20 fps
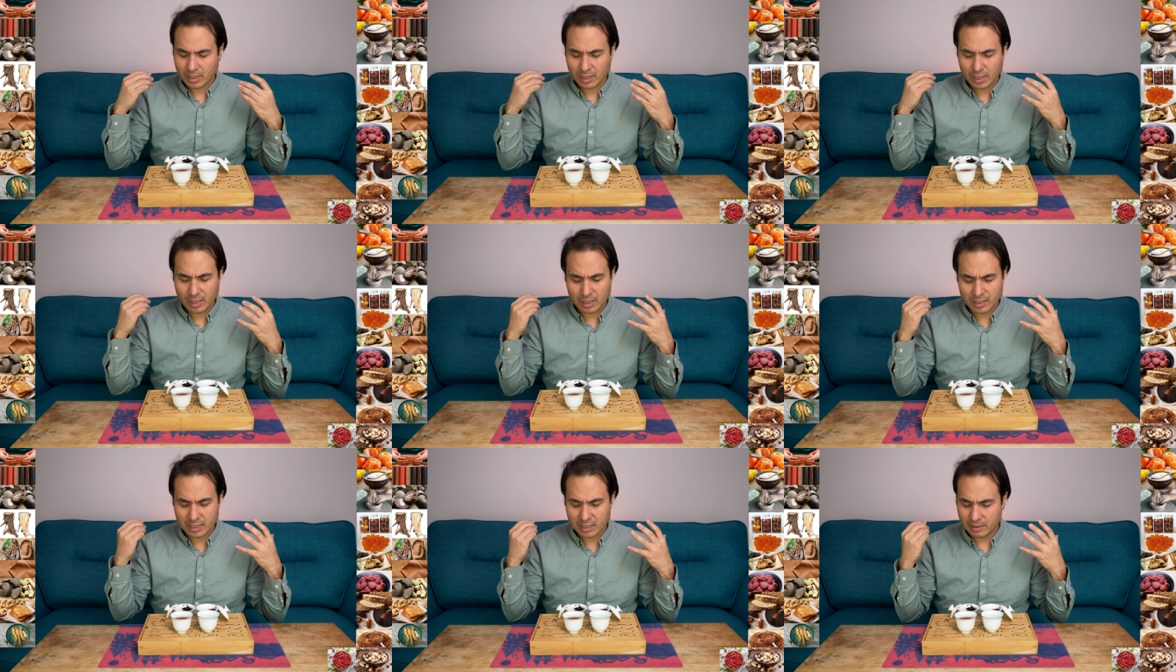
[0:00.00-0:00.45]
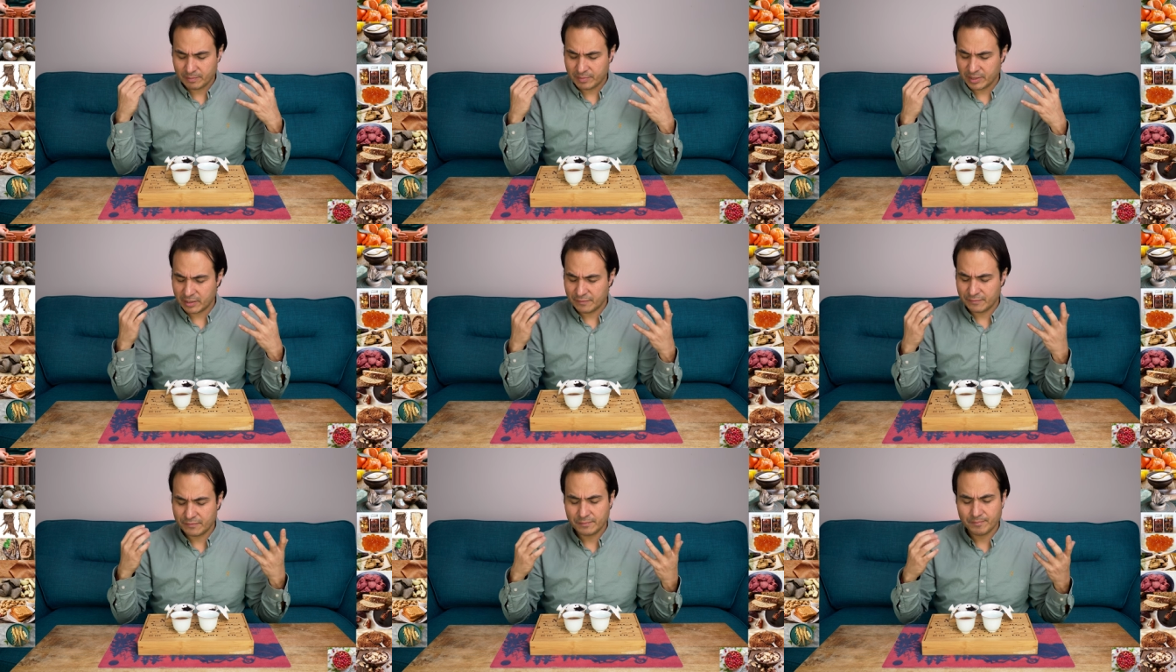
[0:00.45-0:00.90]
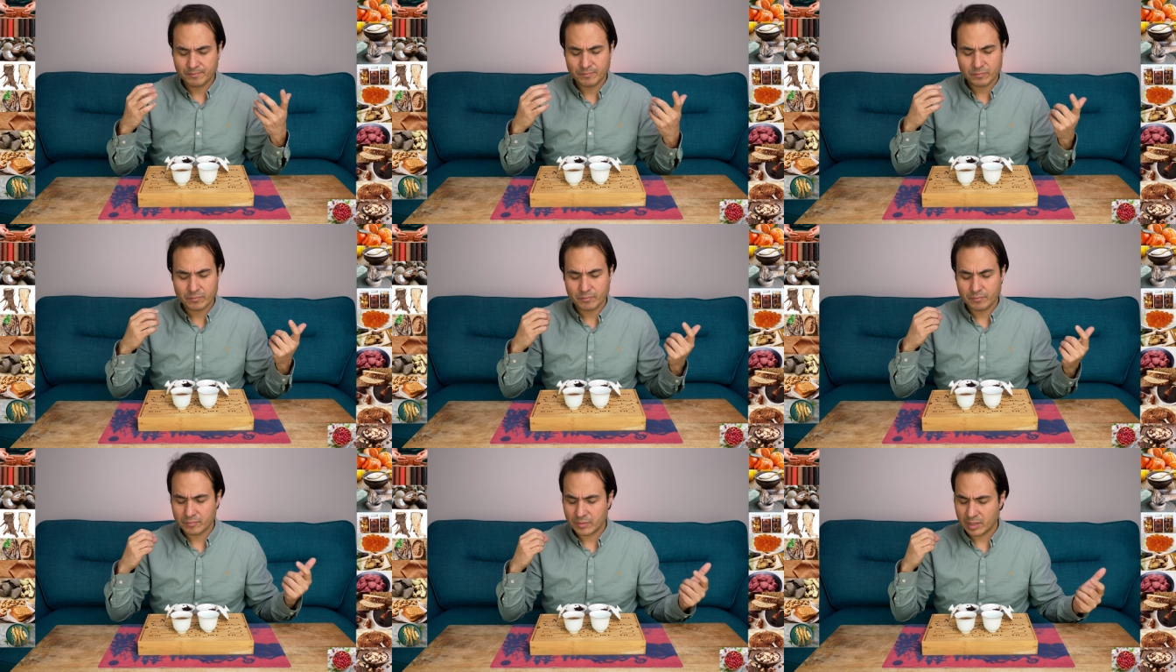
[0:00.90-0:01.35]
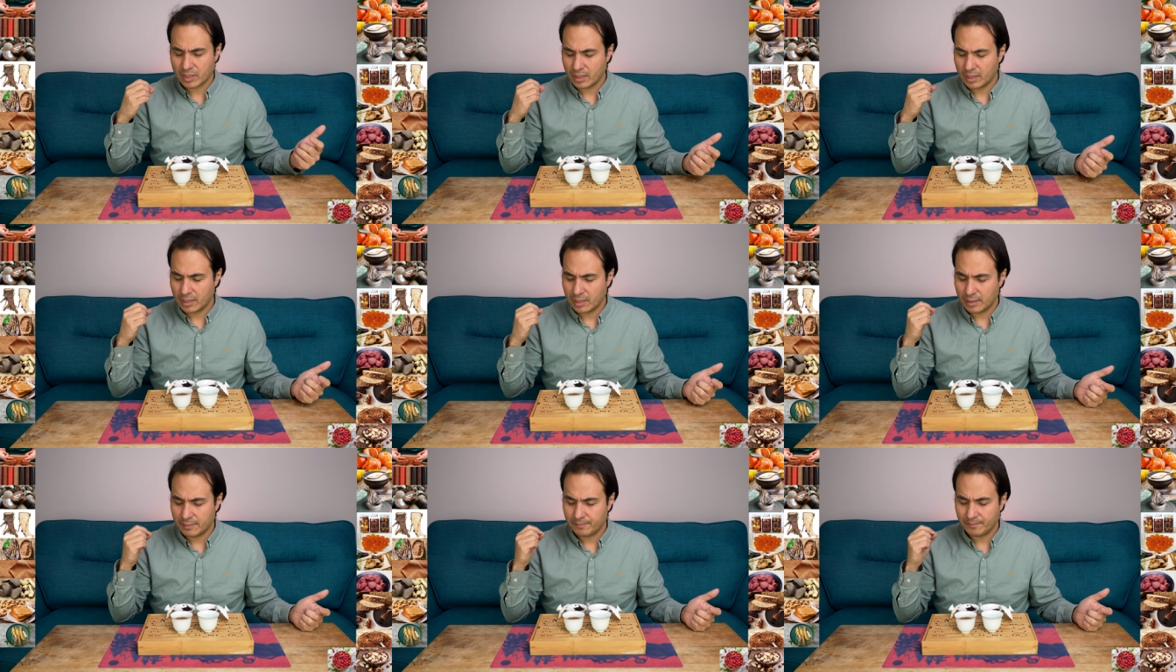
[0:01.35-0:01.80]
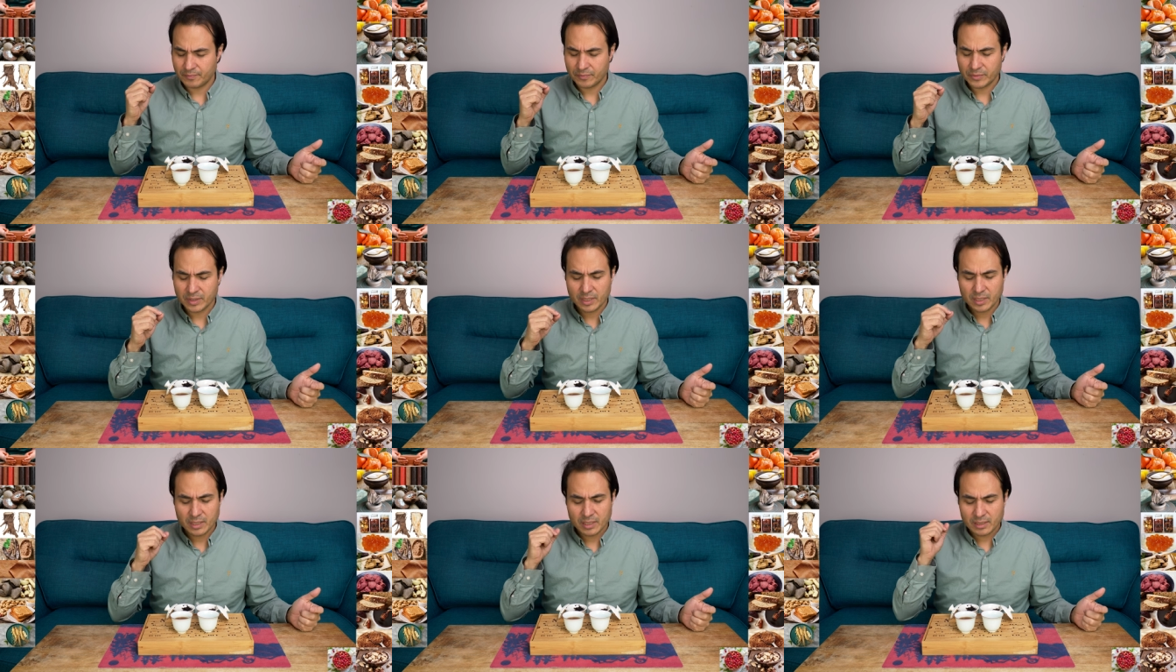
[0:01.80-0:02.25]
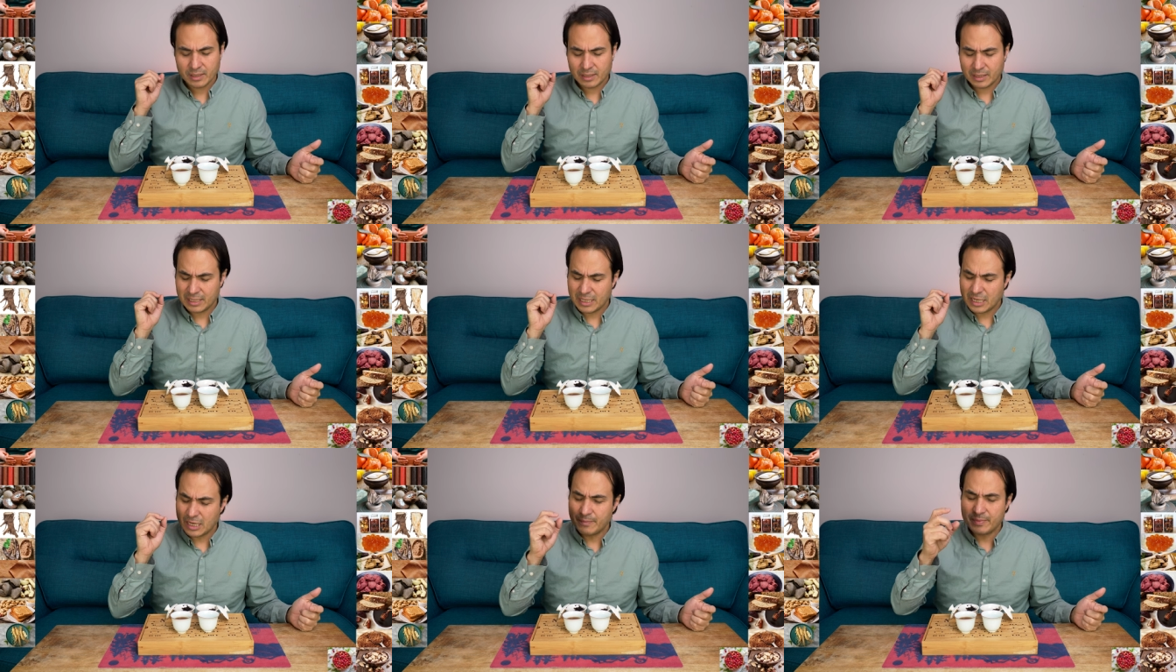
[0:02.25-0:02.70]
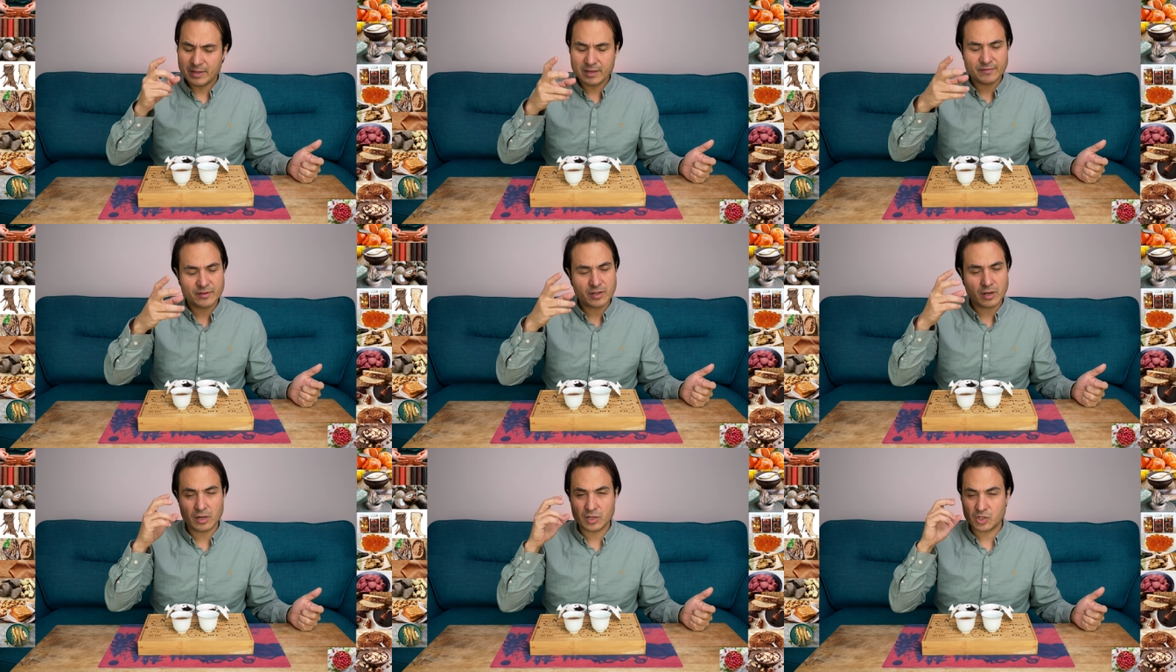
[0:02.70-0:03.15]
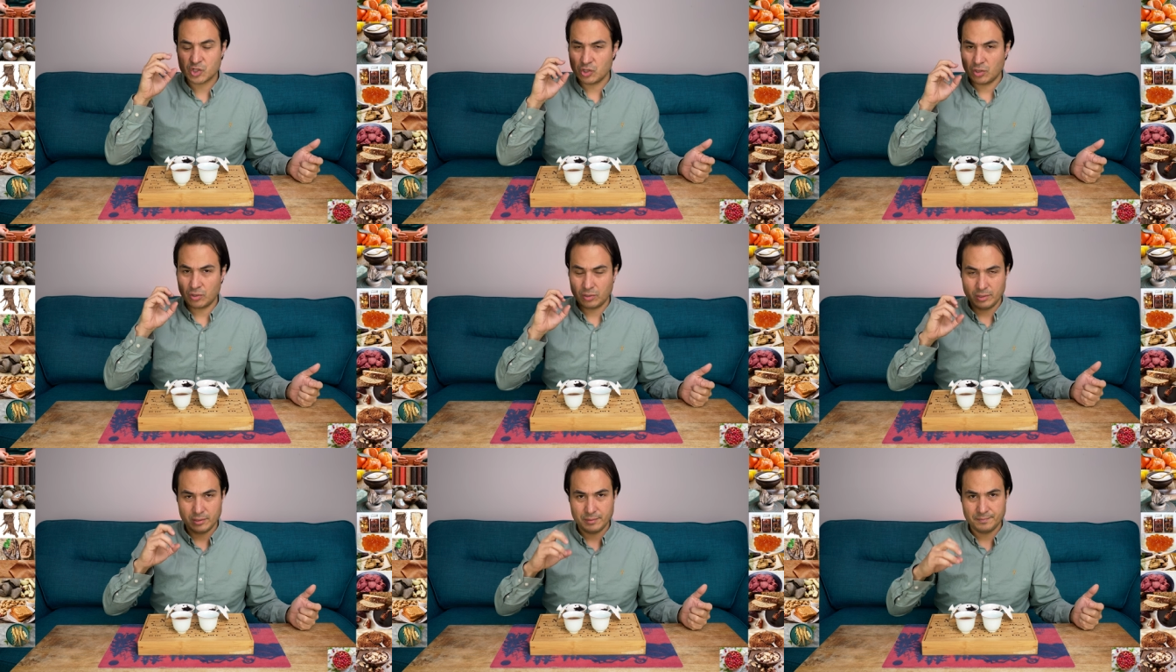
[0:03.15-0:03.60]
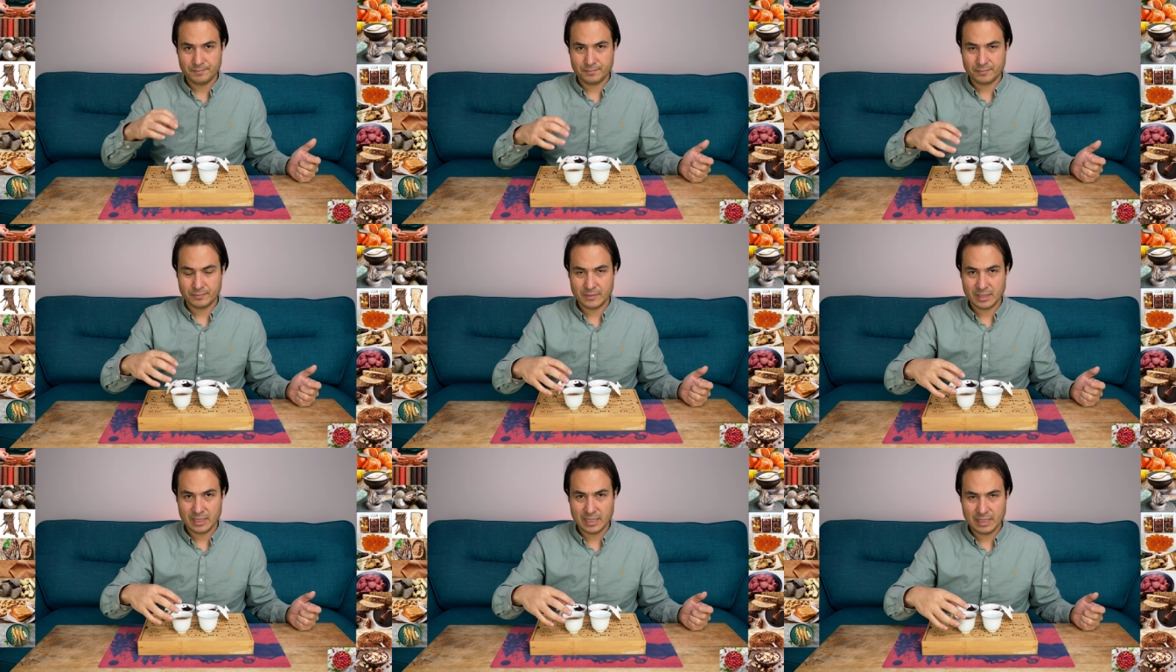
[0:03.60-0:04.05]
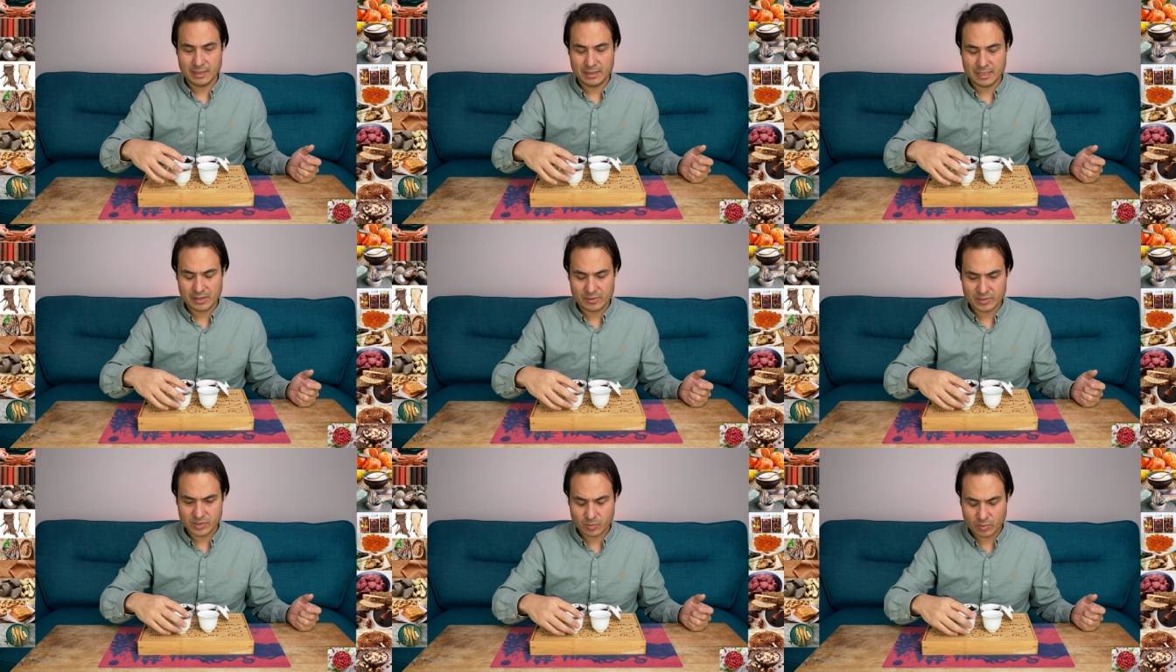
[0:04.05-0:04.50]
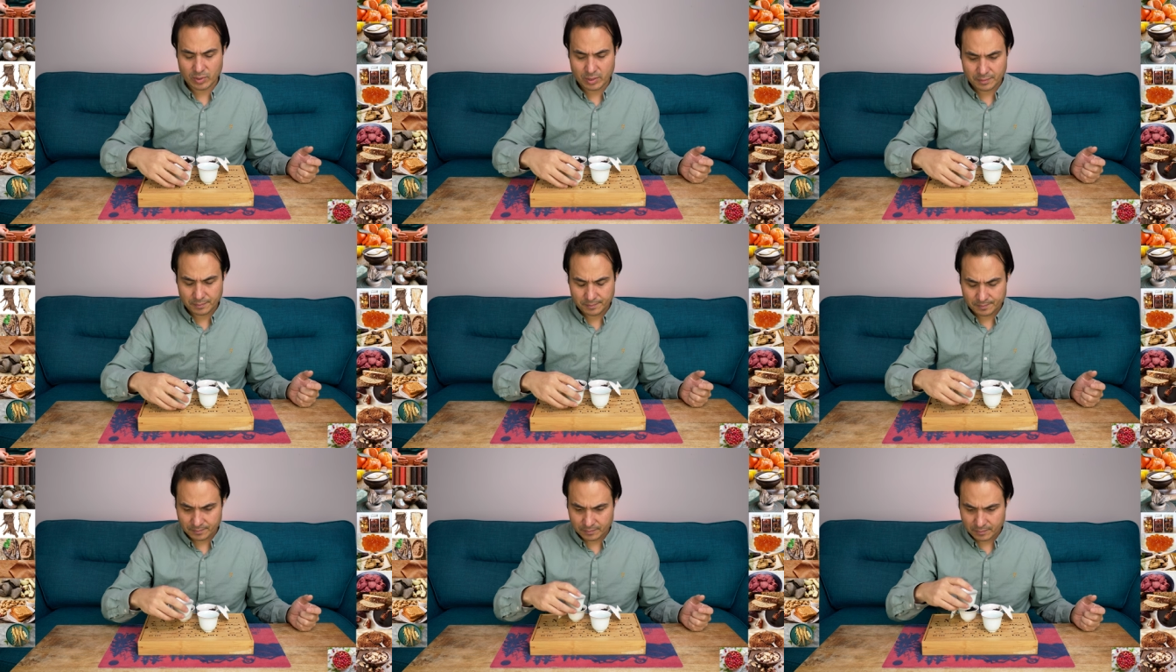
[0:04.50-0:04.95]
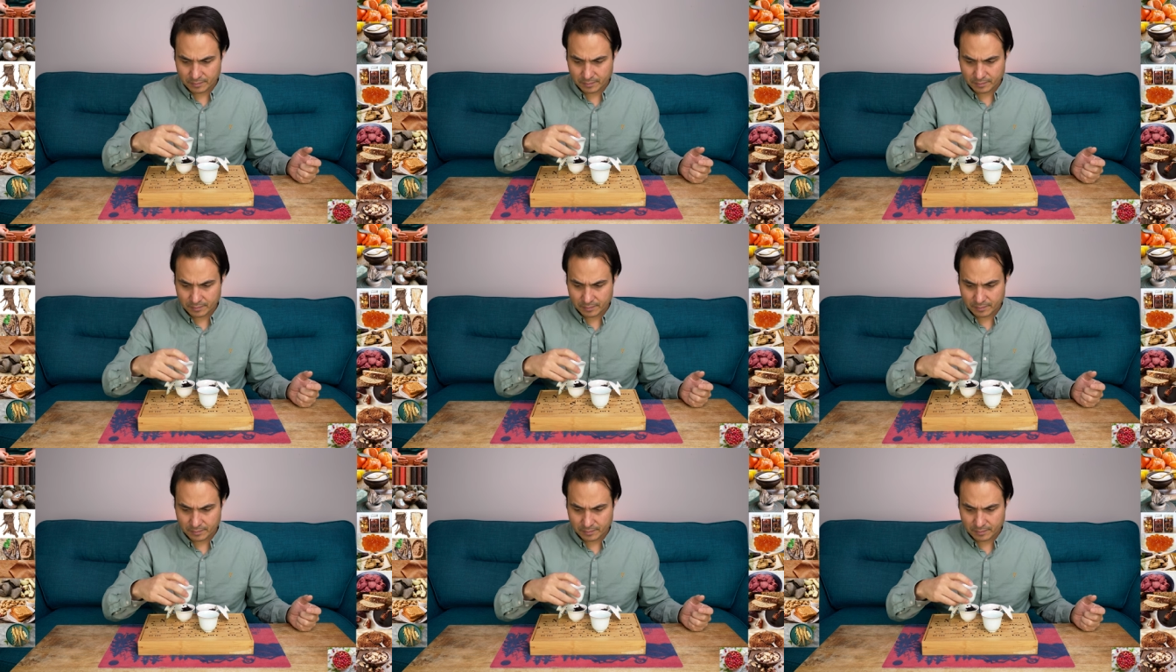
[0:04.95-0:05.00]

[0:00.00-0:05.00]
a little bit of um, little bit of dark chocolate in there as well.